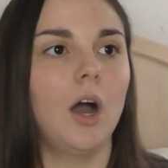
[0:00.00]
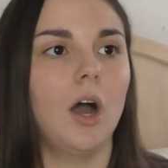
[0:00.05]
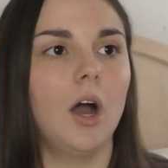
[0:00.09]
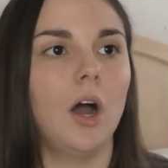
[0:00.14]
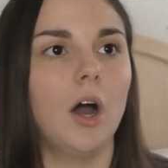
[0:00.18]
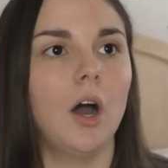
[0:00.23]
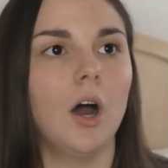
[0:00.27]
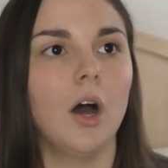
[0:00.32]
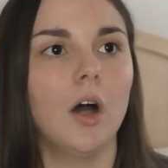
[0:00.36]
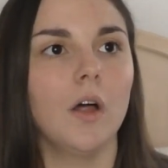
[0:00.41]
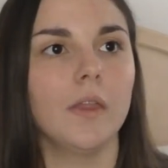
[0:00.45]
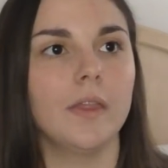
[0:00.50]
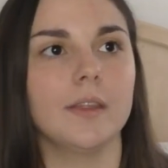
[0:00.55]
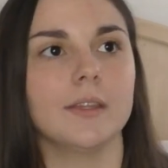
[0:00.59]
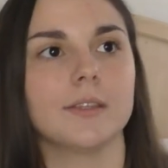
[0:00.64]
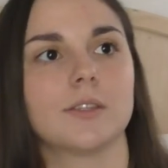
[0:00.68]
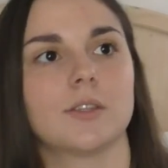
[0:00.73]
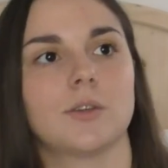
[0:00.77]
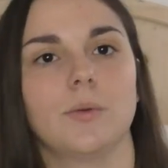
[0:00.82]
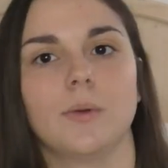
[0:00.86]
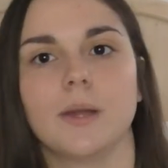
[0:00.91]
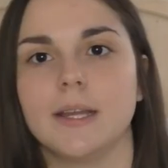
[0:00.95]
All
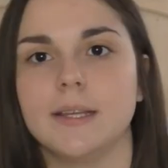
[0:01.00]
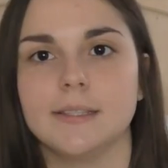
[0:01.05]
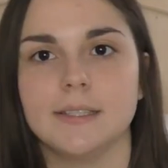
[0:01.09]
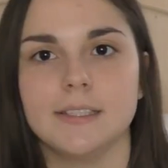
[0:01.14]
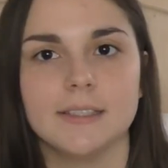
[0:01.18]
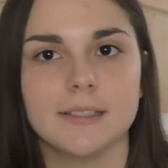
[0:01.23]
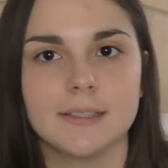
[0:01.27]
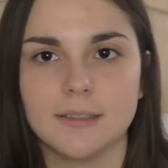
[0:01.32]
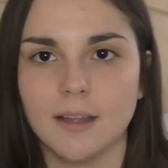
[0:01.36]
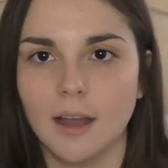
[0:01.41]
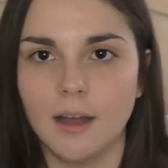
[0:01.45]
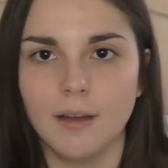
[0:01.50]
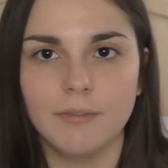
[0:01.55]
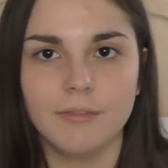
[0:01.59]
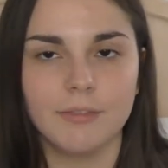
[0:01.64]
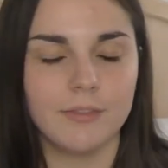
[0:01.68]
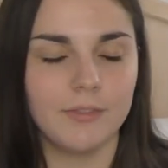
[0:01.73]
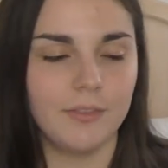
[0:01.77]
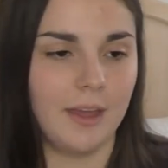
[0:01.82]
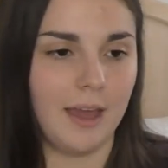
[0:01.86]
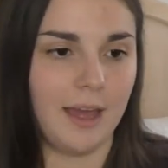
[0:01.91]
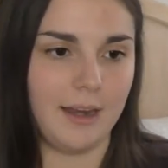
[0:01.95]
this crazy
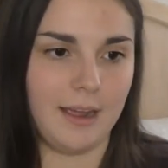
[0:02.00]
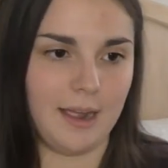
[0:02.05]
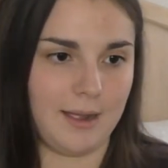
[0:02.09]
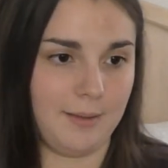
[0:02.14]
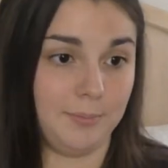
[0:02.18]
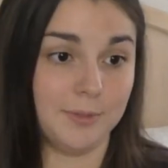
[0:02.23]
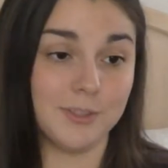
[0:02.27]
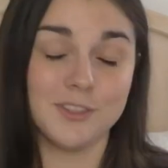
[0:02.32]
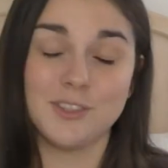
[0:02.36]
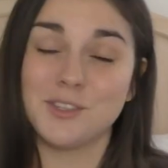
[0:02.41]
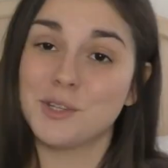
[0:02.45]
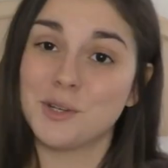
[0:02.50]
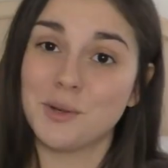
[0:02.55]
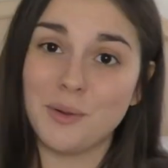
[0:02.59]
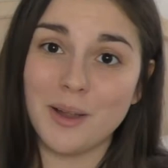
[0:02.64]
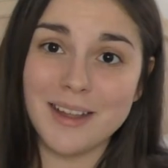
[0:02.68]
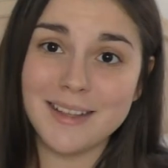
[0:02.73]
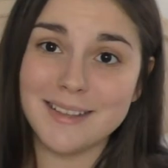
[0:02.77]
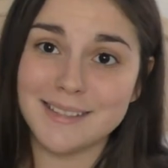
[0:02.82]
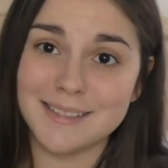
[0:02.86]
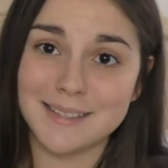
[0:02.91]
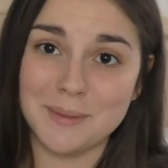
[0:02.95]
stuff that happens to
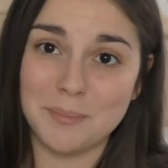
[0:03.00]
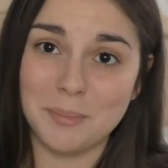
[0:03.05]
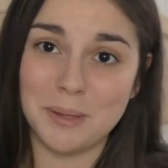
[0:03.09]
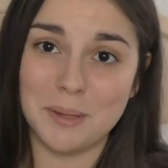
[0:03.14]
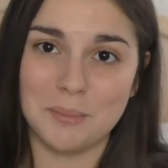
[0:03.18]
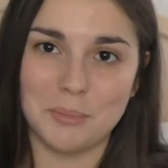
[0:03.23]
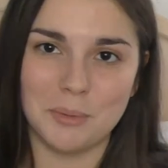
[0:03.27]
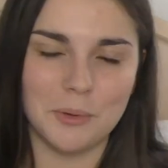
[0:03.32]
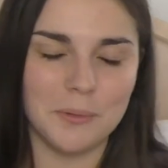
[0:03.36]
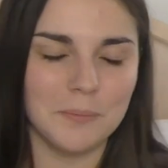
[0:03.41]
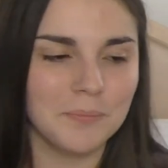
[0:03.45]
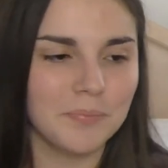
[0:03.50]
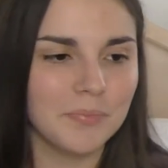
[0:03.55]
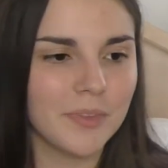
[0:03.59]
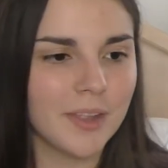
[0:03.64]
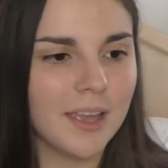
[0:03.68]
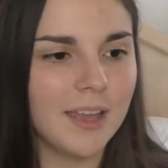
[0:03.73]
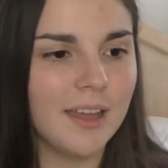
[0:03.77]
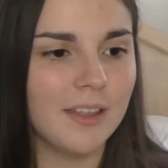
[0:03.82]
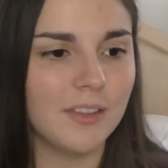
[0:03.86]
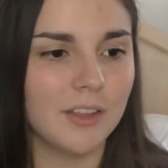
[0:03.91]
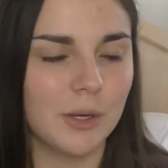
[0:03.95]
crazy people.
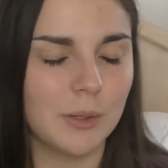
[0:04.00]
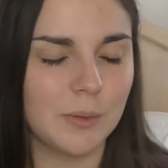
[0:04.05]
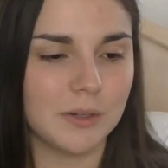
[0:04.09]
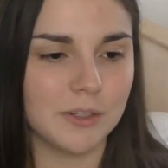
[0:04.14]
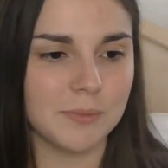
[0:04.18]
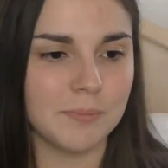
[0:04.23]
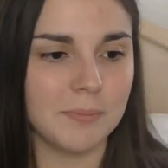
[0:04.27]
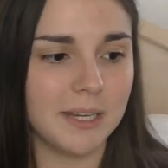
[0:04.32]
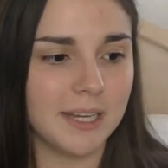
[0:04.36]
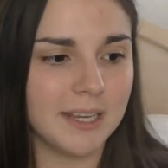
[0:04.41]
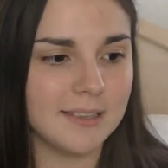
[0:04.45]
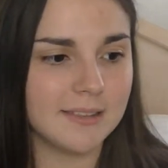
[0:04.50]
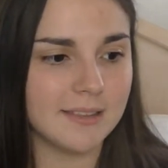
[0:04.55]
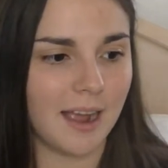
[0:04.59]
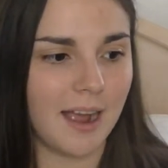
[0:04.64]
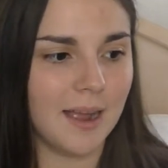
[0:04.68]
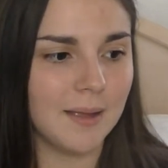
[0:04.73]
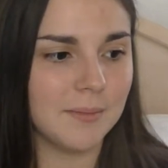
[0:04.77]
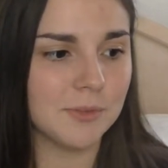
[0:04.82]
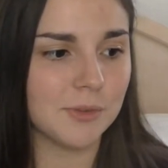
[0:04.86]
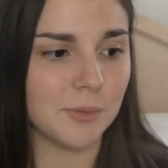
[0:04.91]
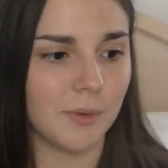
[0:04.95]
There were many
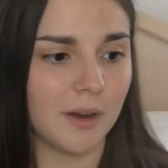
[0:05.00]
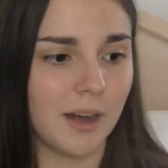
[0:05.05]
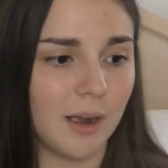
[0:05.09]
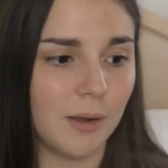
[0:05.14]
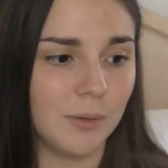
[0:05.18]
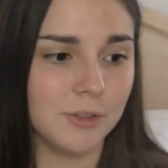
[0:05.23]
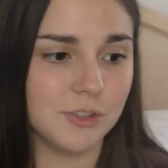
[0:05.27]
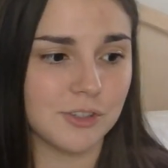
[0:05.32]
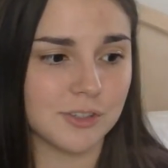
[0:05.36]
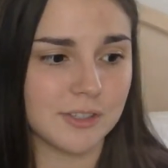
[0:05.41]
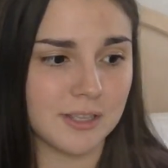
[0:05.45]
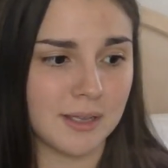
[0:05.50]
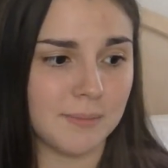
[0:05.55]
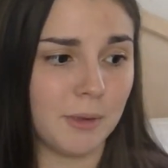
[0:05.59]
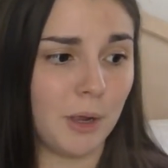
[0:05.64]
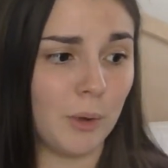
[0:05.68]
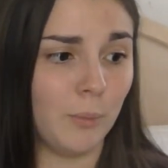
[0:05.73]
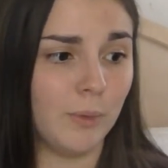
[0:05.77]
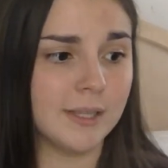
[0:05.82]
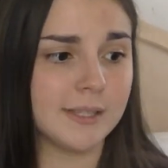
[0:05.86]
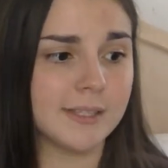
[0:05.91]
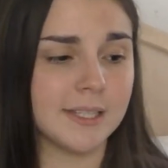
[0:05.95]
times where I was just at
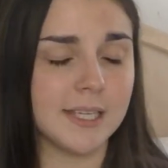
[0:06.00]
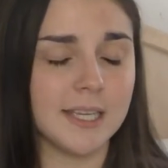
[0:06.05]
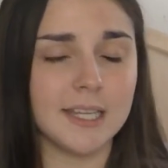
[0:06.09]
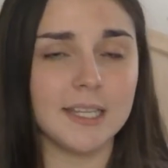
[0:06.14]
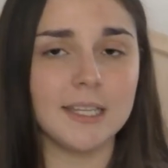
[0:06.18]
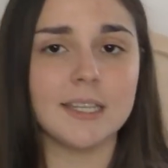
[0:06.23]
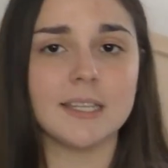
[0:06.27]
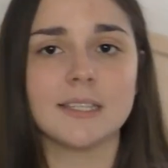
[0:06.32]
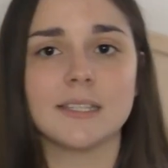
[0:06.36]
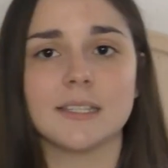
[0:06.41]
my wit's end.